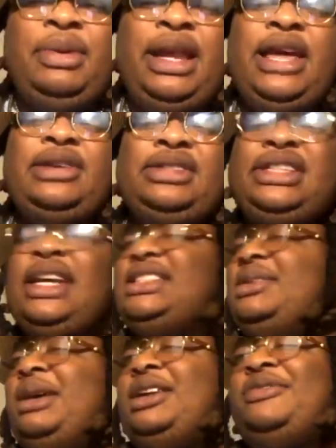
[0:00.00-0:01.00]
glad you said
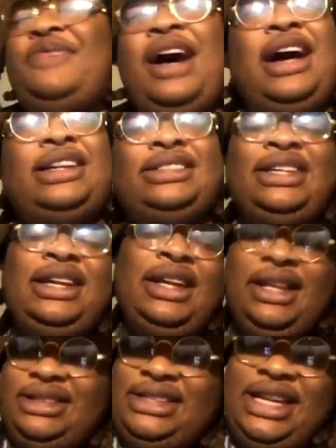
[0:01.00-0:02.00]
something about the followers.
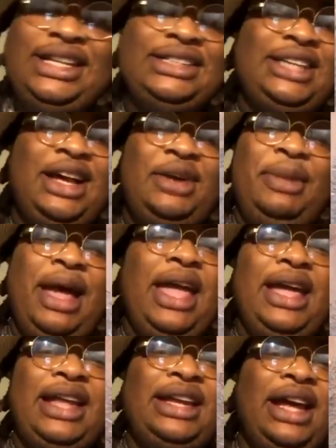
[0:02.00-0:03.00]
Check this out,
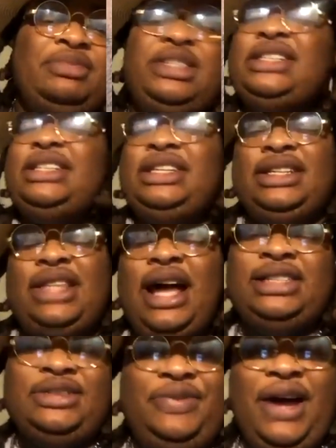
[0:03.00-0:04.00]
man. I'm just getting
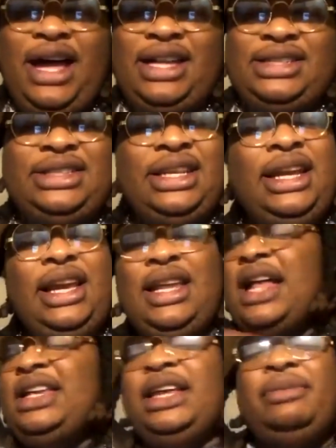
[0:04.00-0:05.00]
1,000 followers. And
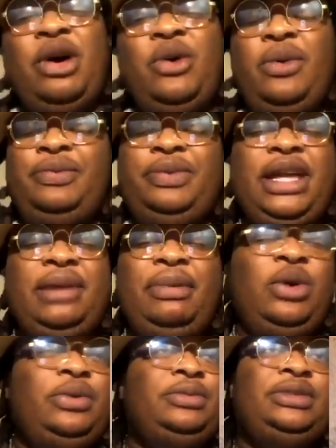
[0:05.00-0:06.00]
I
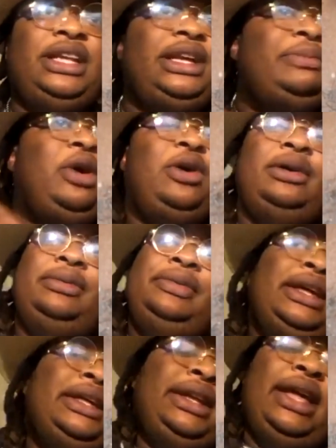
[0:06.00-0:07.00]
DMO
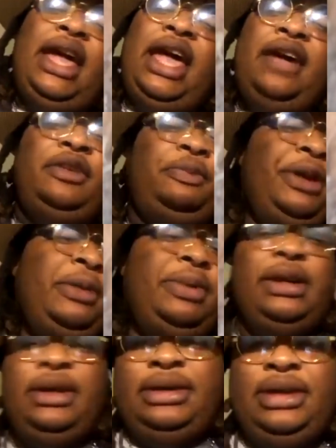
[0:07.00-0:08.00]
and having
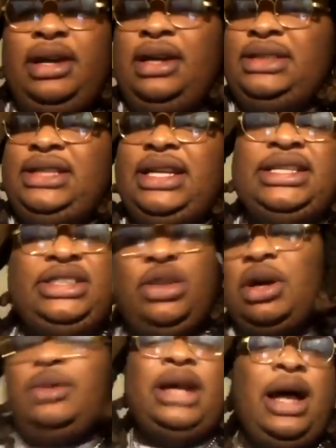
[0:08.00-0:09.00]
people, you know what I'm saying, that's
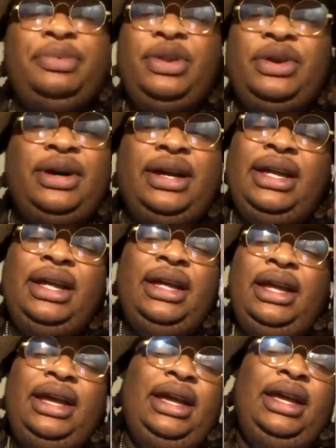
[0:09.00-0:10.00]
doing what I'm doing.
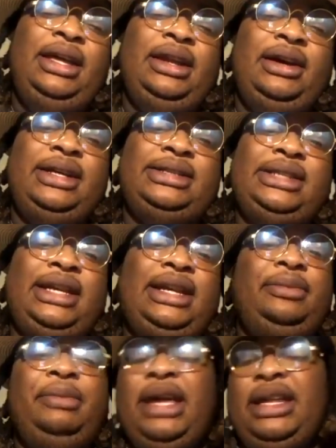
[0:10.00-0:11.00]
And you know what I'm
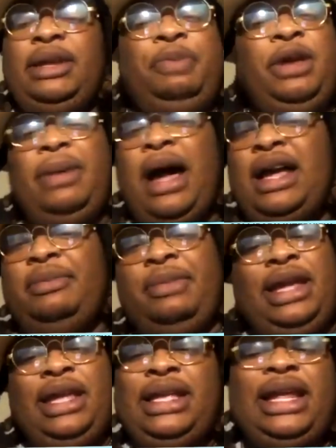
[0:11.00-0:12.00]
saying, and met the people I've
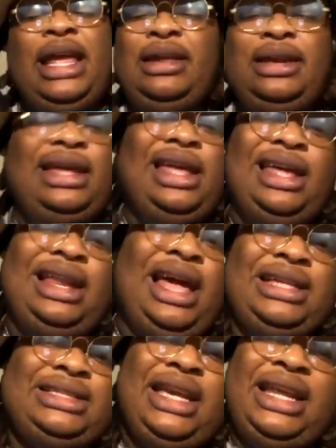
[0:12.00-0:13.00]
met. It ain't,
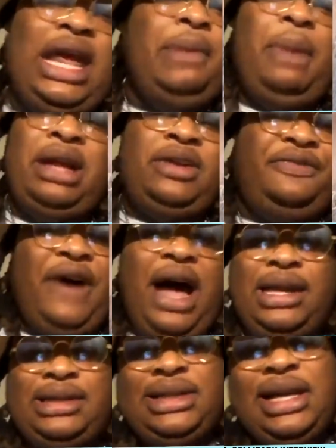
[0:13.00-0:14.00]
like I say, it ain't about the
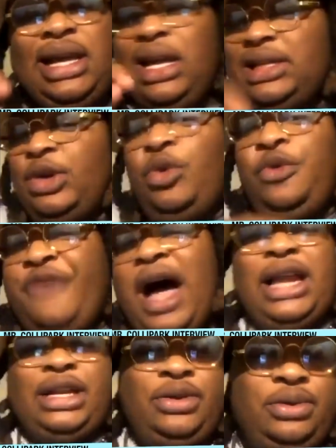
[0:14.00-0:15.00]
followers. It's who
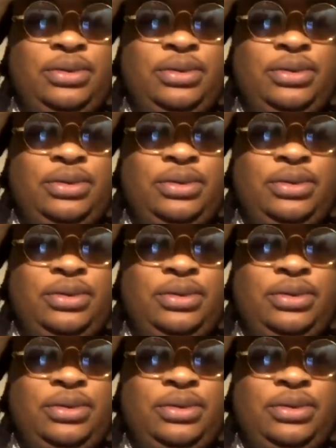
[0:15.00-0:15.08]
follows you.